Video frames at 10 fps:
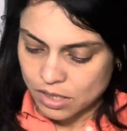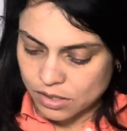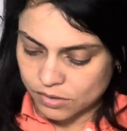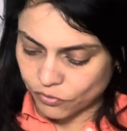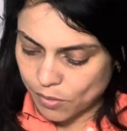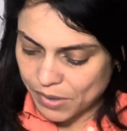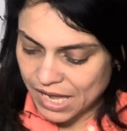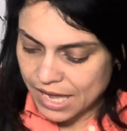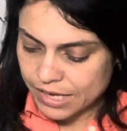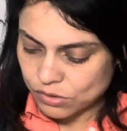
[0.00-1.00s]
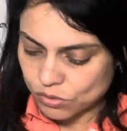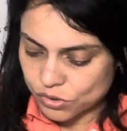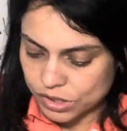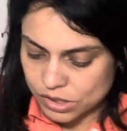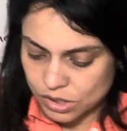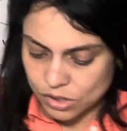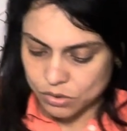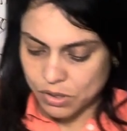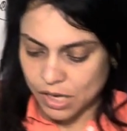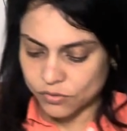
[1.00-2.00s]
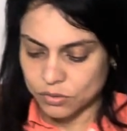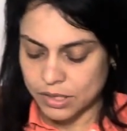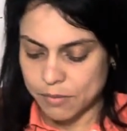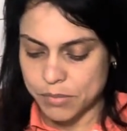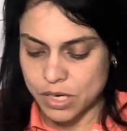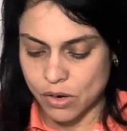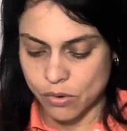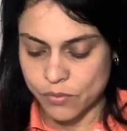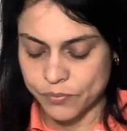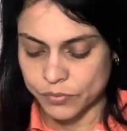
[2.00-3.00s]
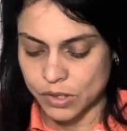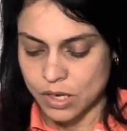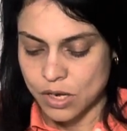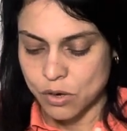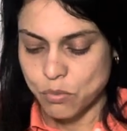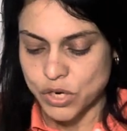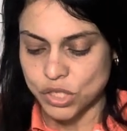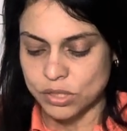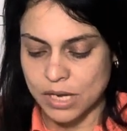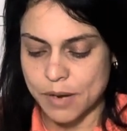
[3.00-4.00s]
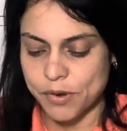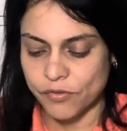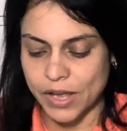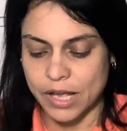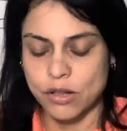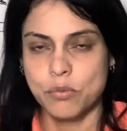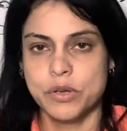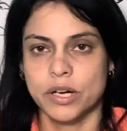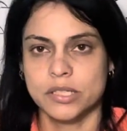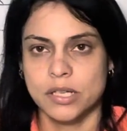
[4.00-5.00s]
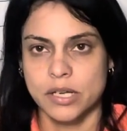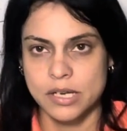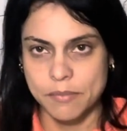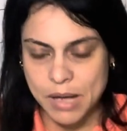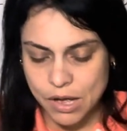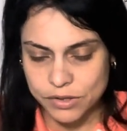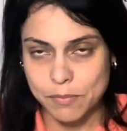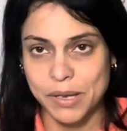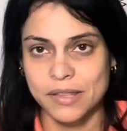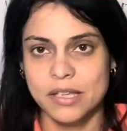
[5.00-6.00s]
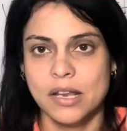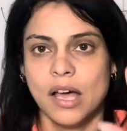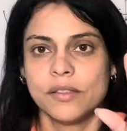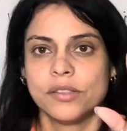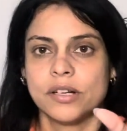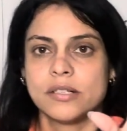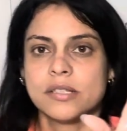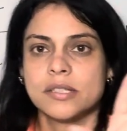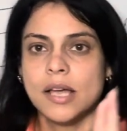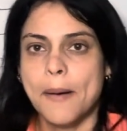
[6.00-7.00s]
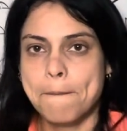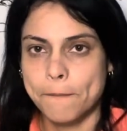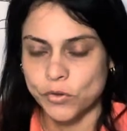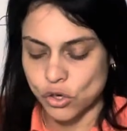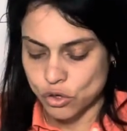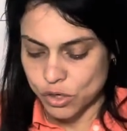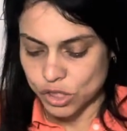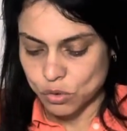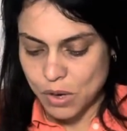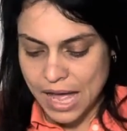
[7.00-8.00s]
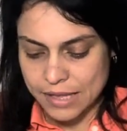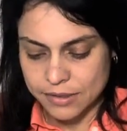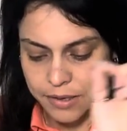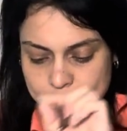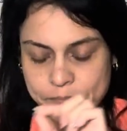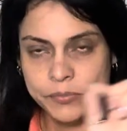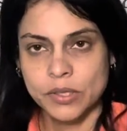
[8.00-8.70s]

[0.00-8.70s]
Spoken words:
From 8 to 13, you have to let me know which type of angle we are talking about depending on their sum. So you need to add them.